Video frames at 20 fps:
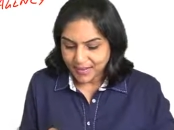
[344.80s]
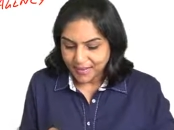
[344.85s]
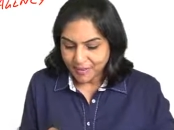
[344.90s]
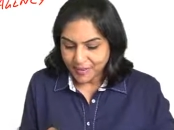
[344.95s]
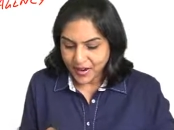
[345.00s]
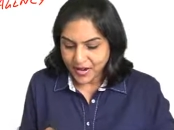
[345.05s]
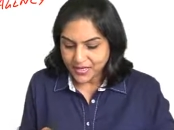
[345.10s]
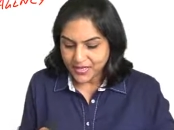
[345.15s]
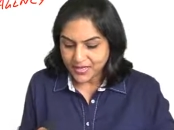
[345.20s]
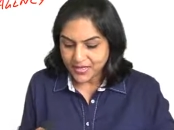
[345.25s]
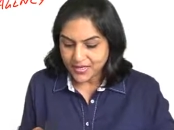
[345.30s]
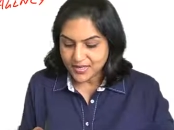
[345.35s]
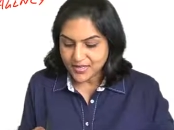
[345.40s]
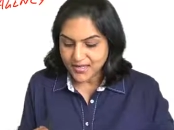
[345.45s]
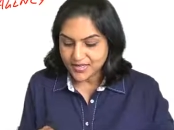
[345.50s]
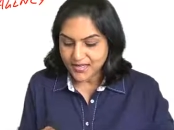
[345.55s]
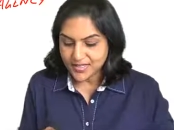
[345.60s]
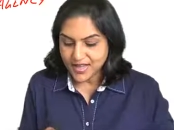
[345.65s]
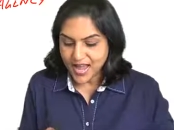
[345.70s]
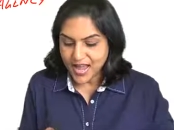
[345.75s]

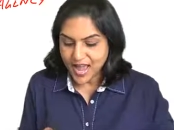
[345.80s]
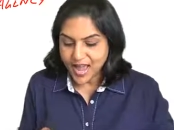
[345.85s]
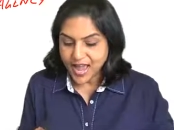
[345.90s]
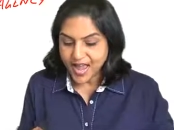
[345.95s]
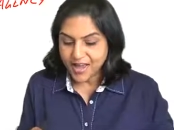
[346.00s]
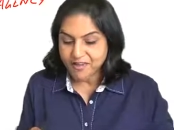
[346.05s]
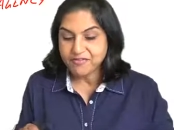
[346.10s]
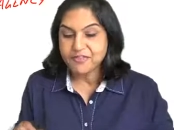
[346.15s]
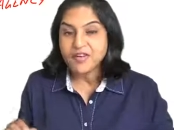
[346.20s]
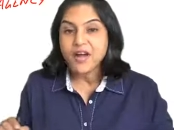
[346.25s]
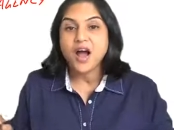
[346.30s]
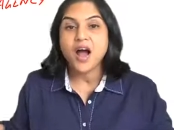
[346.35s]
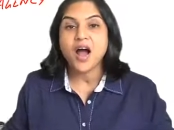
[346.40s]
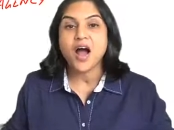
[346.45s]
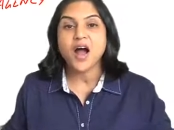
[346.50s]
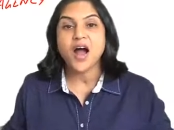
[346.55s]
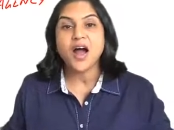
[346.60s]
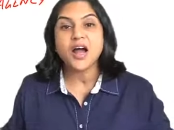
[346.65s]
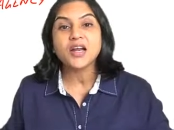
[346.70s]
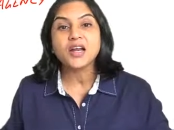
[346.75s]
Partners have
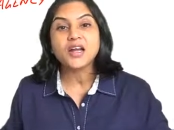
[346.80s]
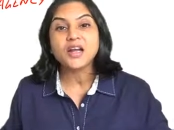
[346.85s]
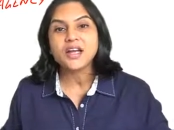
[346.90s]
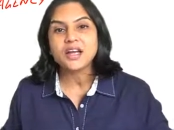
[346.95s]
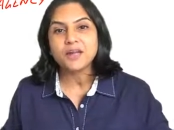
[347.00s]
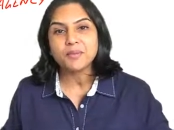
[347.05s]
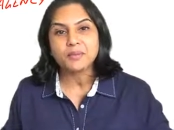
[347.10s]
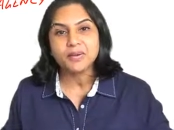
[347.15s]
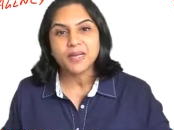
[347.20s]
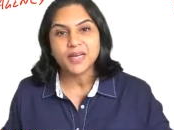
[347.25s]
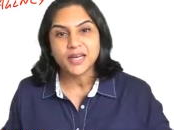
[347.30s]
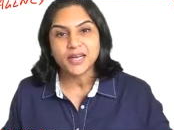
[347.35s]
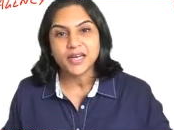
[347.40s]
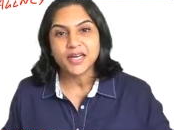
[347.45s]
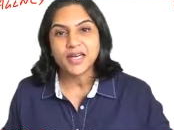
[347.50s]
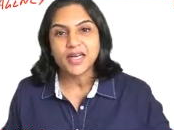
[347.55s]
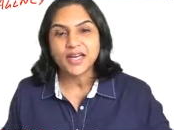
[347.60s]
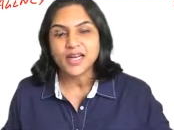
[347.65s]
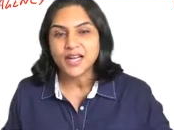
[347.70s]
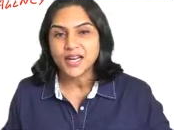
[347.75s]

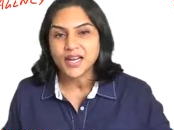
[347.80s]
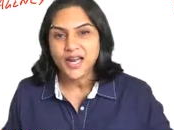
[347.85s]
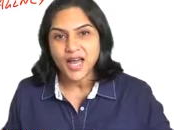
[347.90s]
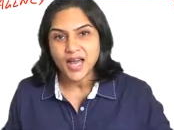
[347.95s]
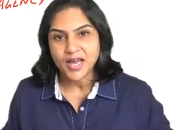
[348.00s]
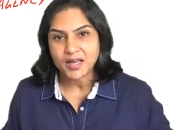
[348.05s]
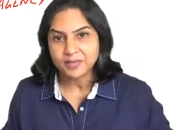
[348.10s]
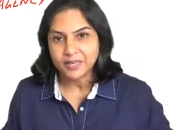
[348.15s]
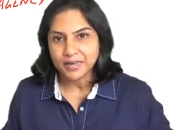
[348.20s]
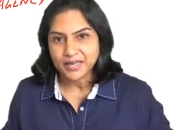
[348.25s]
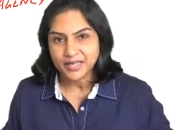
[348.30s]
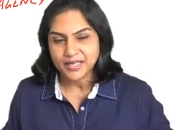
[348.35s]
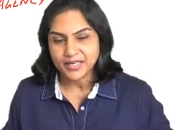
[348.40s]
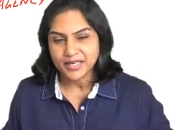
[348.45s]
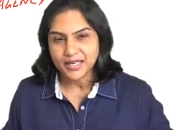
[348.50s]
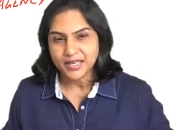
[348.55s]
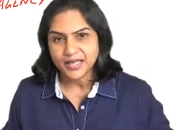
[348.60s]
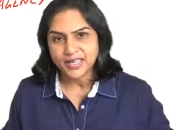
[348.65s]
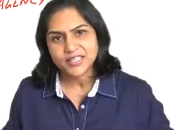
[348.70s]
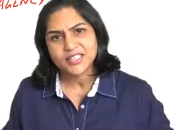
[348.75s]
unlimited
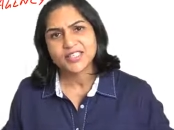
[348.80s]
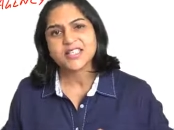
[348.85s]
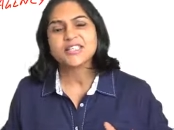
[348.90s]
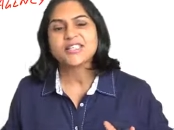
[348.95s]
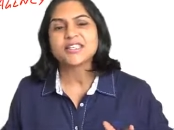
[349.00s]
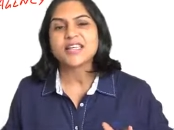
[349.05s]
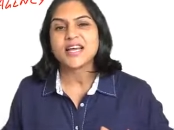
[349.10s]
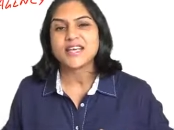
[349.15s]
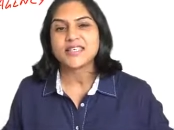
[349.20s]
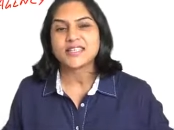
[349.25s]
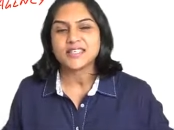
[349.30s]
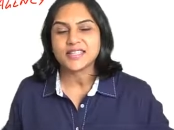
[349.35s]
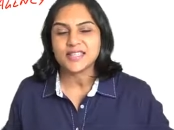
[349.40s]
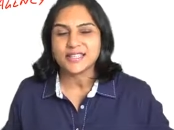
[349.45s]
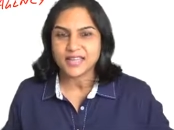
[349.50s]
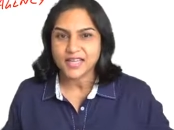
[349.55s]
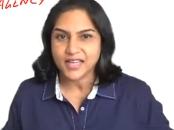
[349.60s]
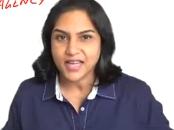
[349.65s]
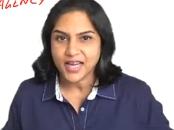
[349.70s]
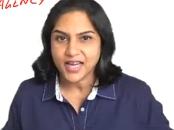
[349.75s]
liability, just as in
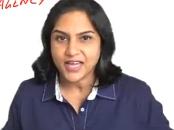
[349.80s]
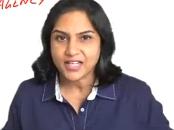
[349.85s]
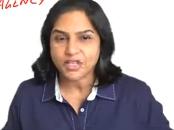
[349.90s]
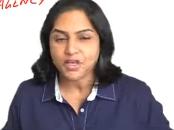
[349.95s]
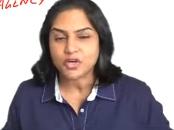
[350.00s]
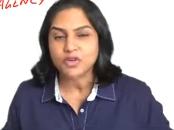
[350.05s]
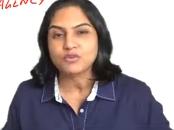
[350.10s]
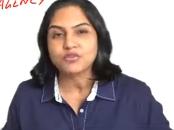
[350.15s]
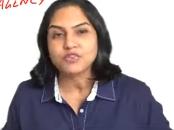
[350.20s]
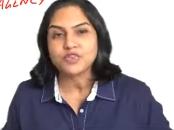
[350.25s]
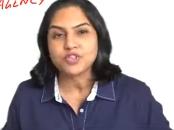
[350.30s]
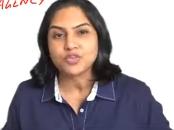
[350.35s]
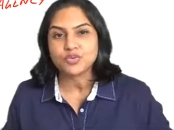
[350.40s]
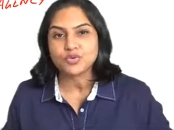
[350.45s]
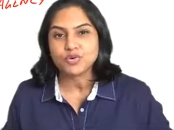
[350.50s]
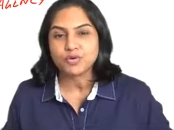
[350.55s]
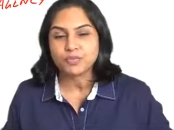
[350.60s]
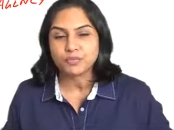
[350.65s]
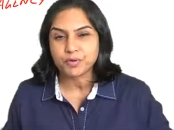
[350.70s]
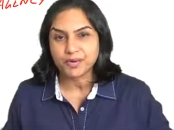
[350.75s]
the case of a
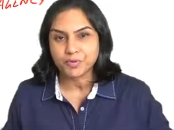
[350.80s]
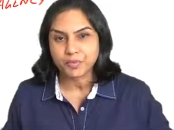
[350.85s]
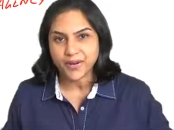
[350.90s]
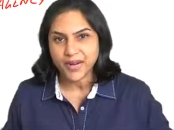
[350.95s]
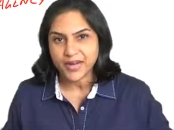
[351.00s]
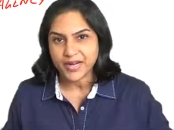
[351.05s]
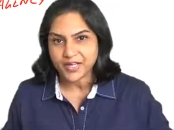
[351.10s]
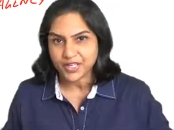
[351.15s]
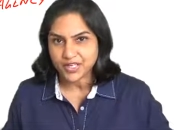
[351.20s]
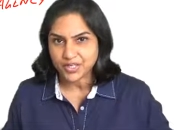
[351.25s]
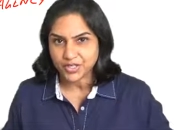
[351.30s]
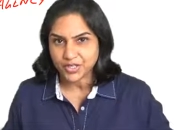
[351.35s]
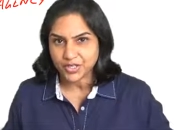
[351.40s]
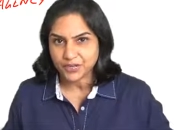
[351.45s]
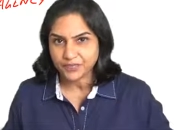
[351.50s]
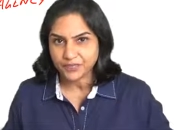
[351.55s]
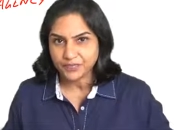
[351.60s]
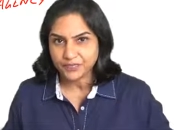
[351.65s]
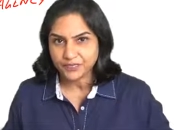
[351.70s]
sole proprietorship.